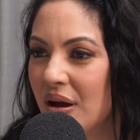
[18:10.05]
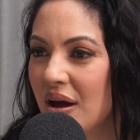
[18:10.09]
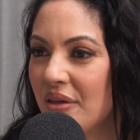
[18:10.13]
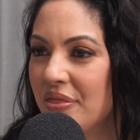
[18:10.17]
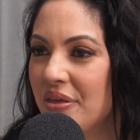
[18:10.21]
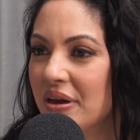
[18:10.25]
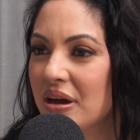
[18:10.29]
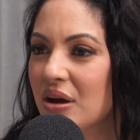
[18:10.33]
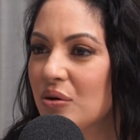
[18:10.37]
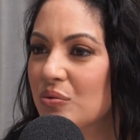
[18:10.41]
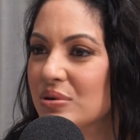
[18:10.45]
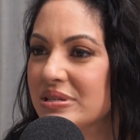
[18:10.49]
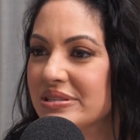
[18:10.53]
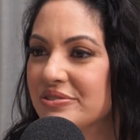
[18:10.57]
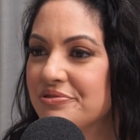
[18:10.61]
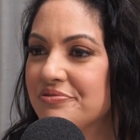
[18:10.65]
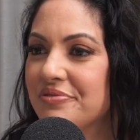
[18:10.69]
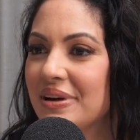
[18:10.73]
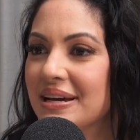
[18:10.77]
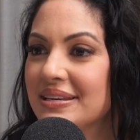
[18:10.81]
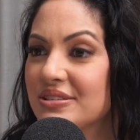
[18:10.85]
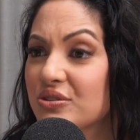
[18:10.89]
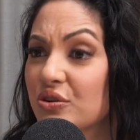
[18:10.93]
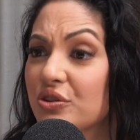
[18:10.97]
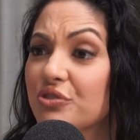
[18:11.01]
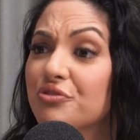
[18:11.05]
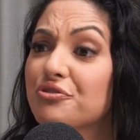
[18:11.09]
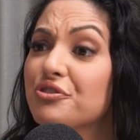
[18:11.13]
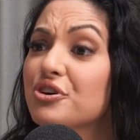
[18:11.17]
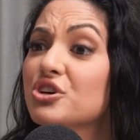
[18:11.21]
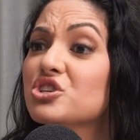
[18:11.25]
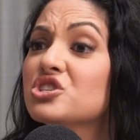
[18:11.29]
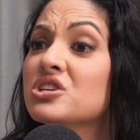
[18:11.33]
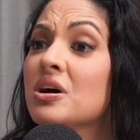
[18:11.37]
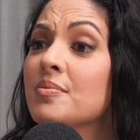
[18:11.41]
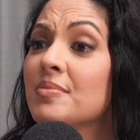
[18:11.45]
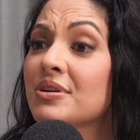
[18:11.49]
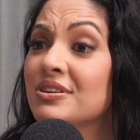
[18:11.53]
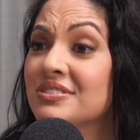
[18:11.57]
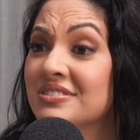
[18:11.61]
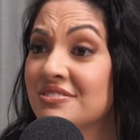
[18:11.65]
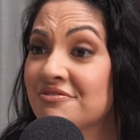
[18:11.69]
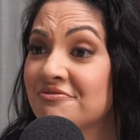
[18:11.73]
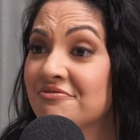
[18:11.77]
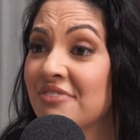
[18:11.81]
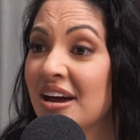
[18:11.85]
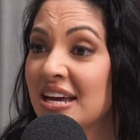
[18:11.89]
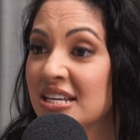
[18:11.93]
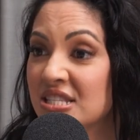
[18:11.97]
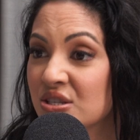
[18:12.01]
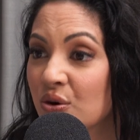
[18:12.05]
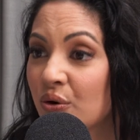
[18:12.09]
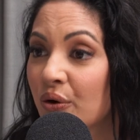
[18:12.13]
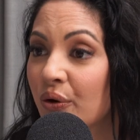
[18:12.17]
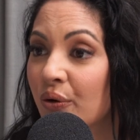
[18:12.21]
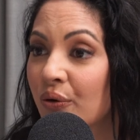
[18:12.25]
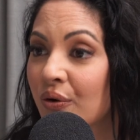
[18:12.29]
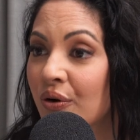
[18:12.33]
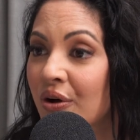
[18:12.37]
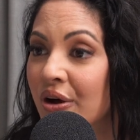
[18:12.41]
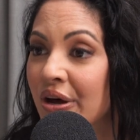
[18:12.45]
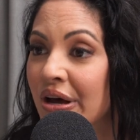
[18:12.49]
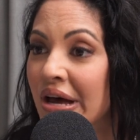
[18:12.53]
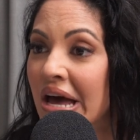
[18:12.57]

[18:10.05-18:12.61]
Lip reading: I think it was a face oil. The first time I used a face oil.